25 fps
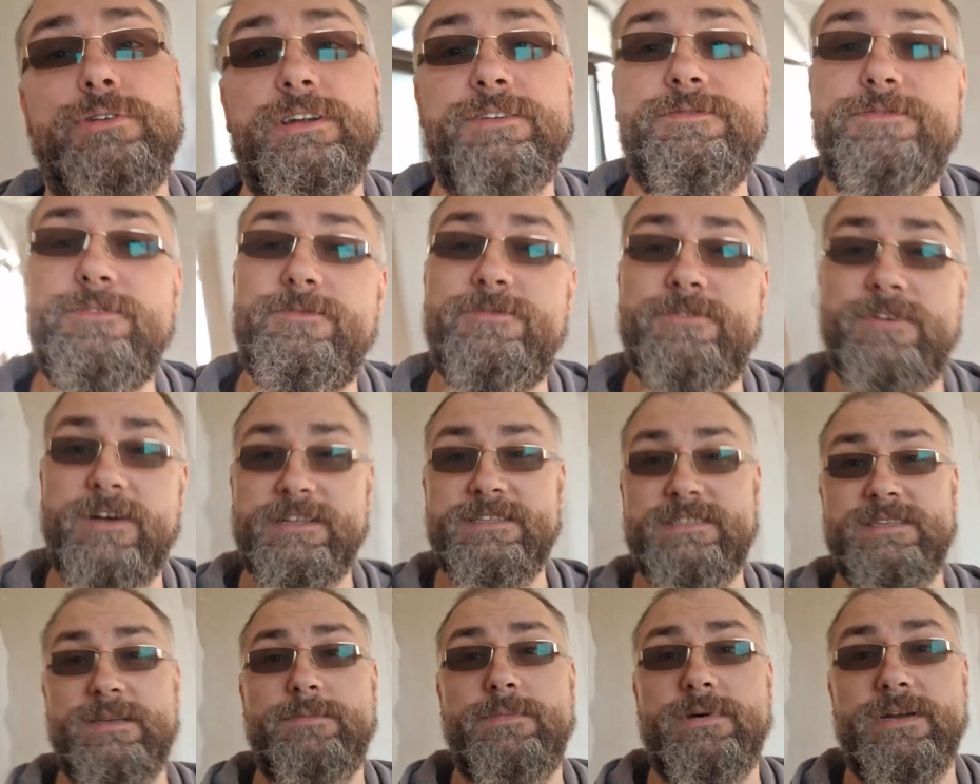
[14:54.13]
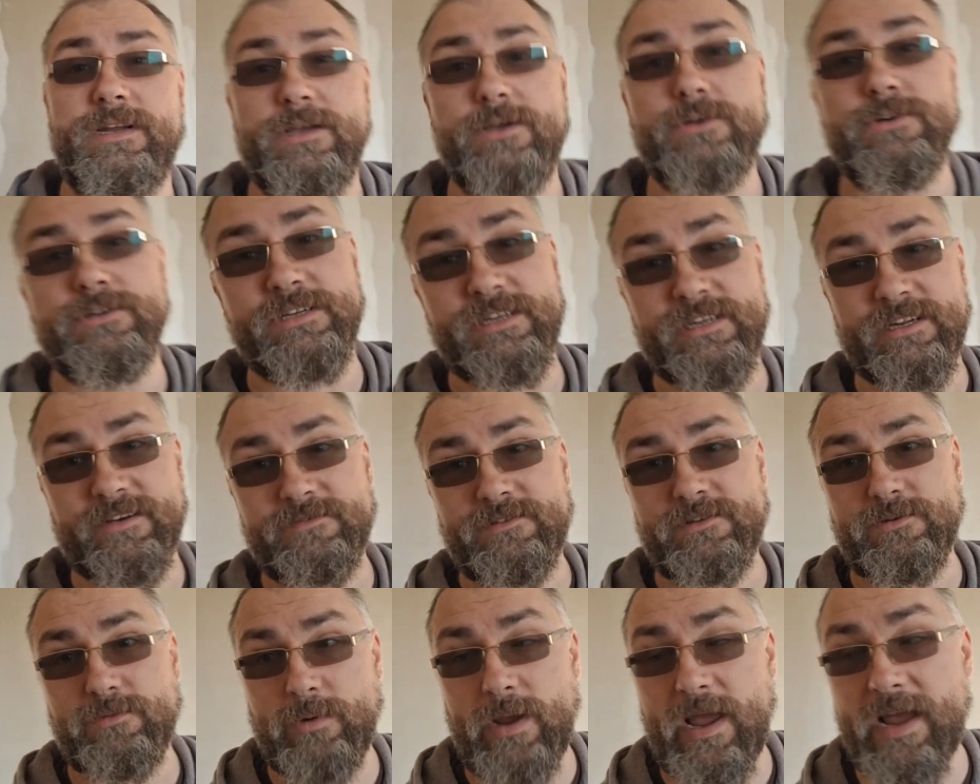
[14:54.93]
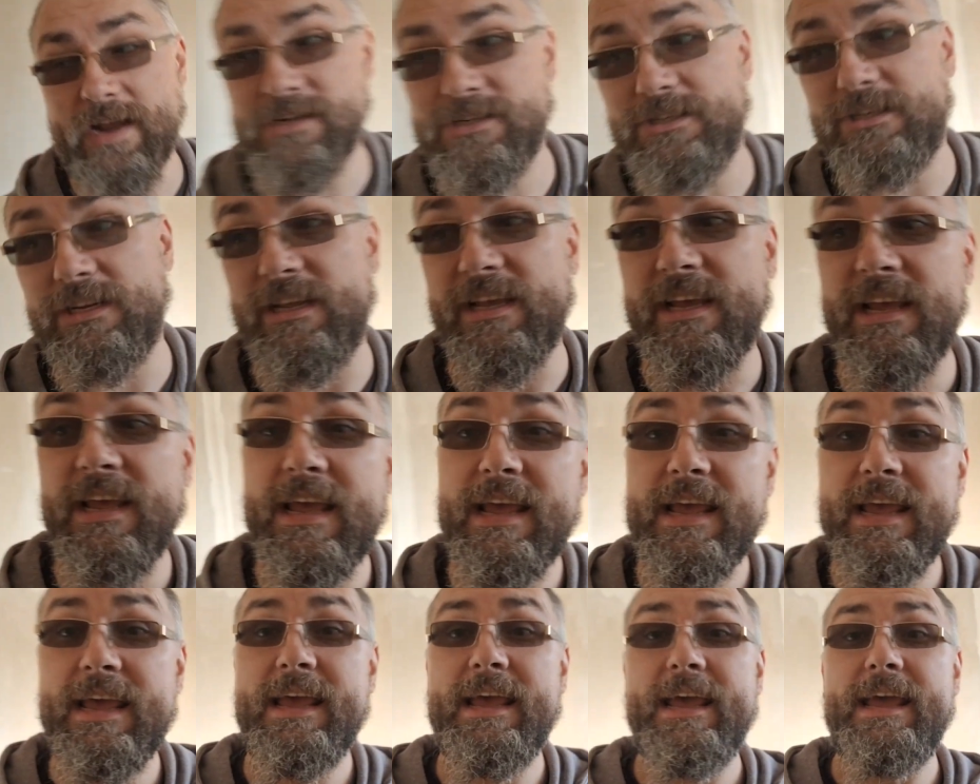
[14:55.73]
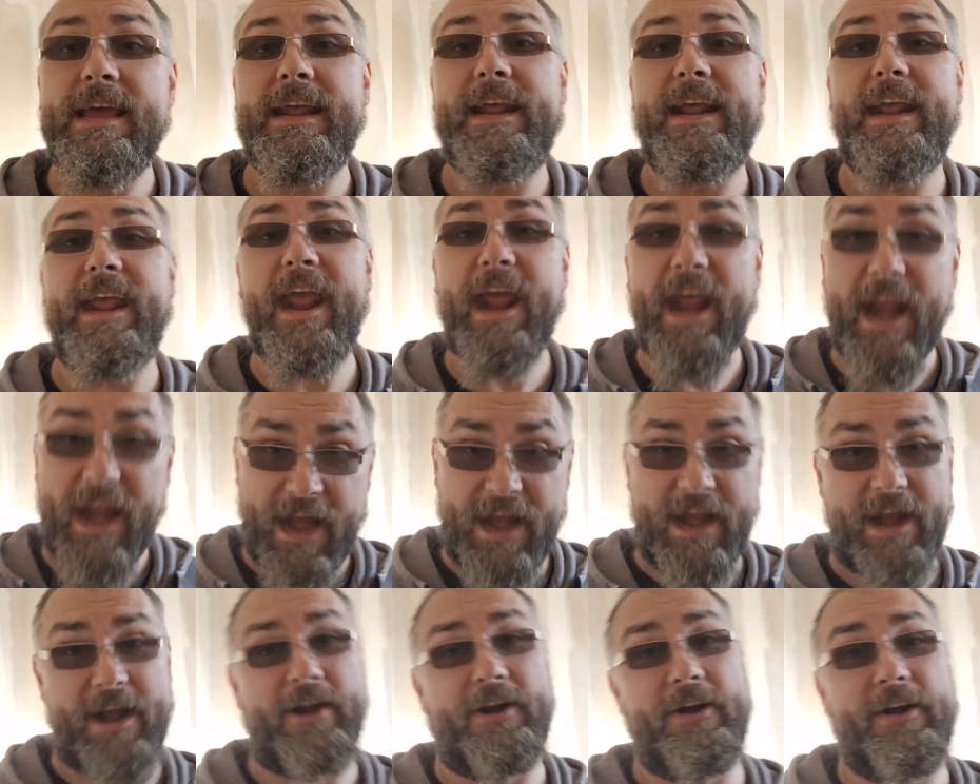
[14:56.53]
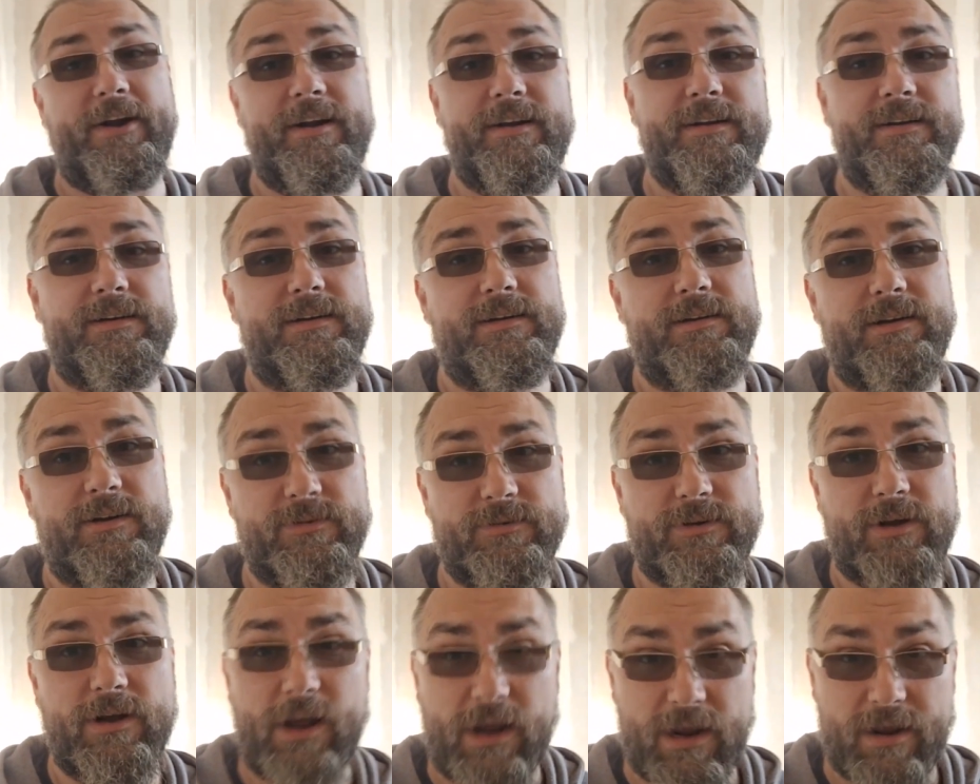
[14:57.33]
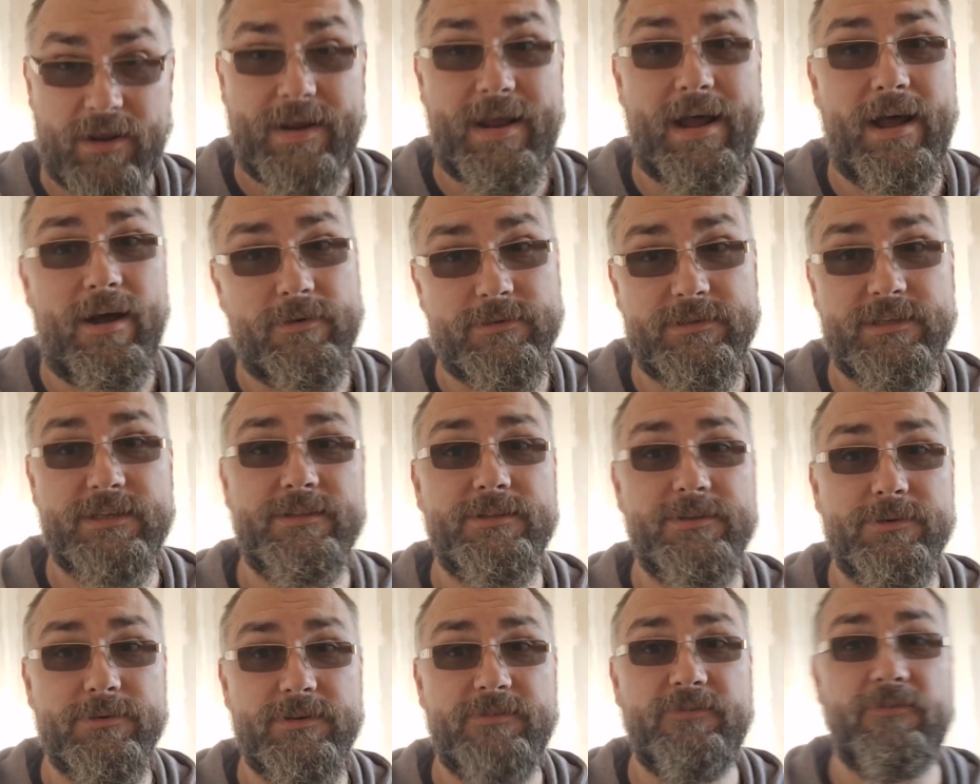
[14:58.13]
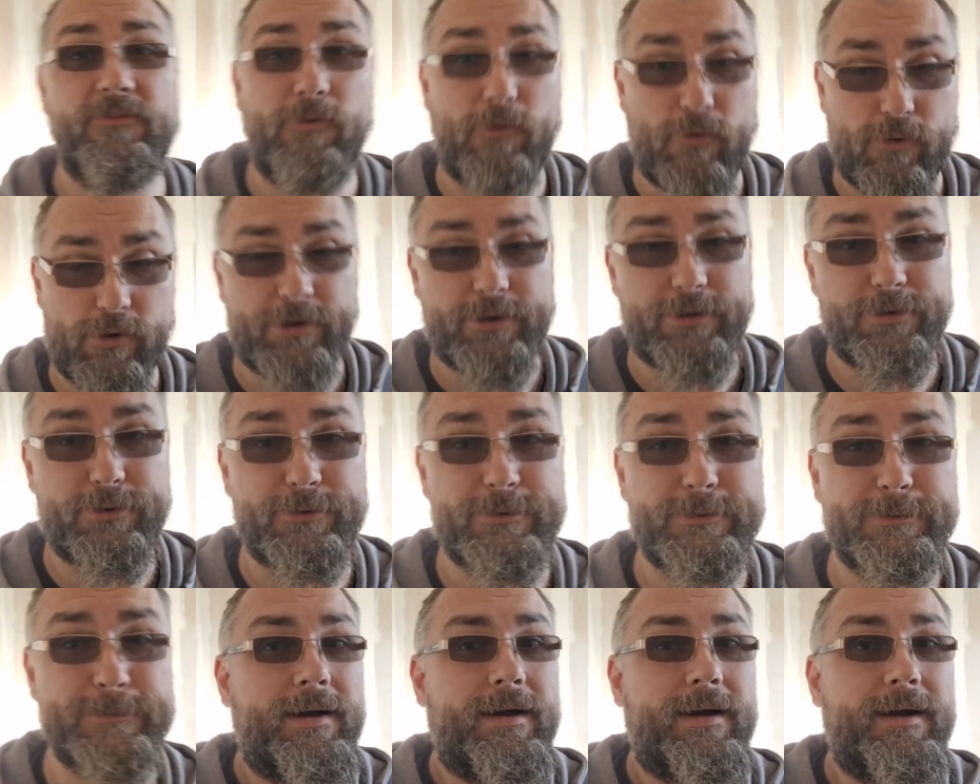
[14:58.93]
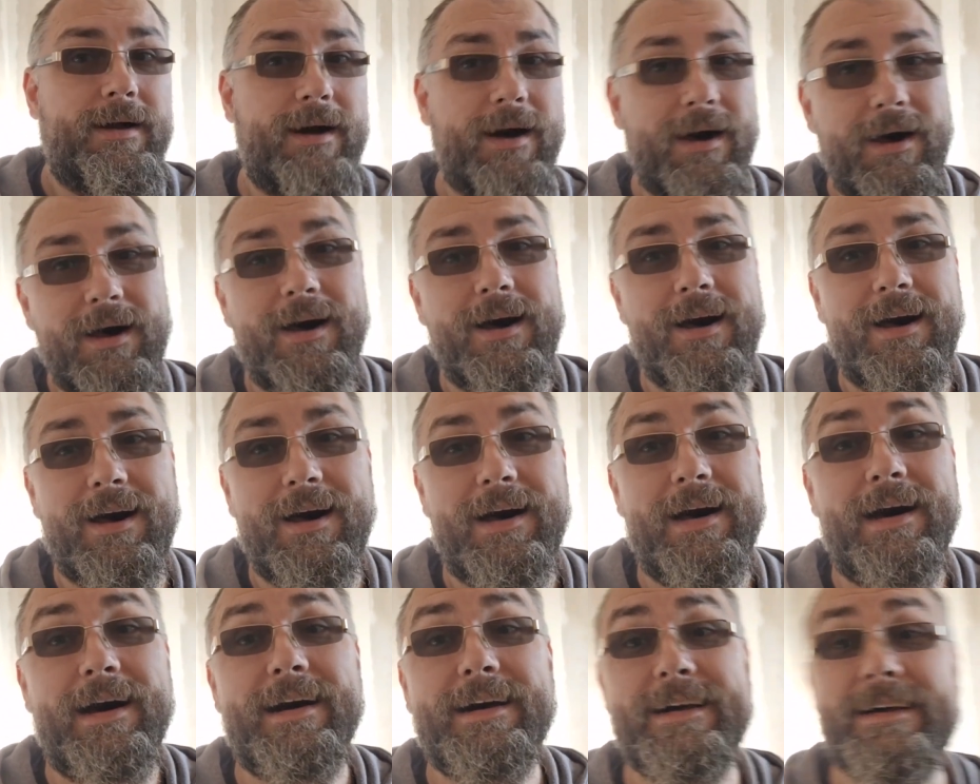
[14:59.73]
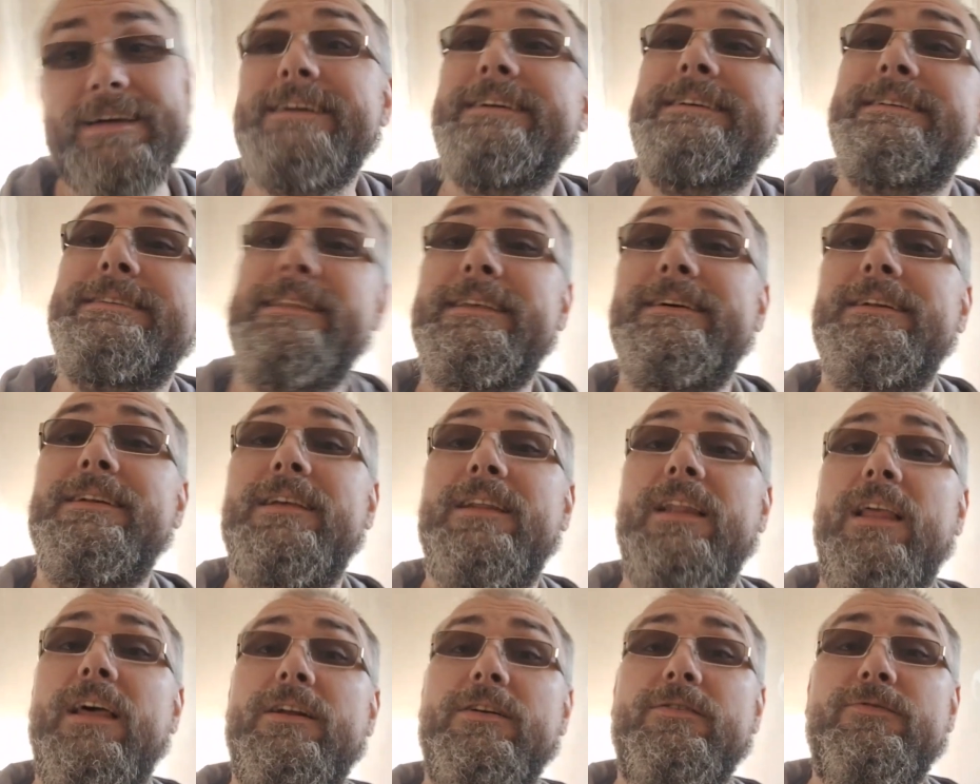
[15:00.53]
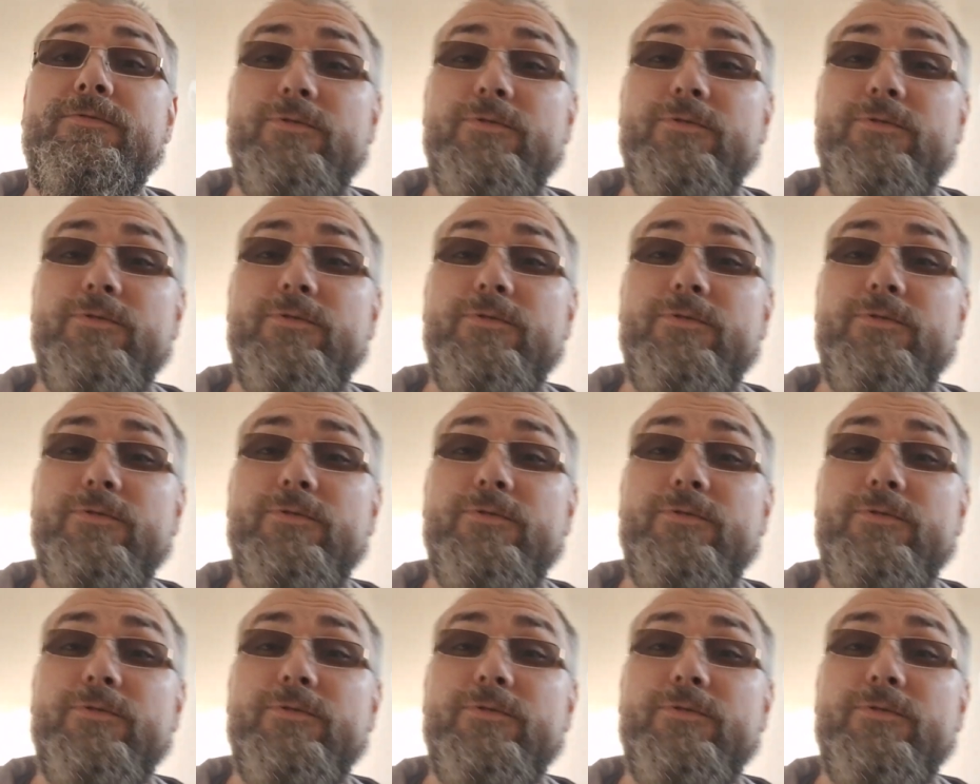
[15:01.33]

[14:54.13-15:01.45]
if you find somebody good enough to actually care how they do it for you. Still a lot of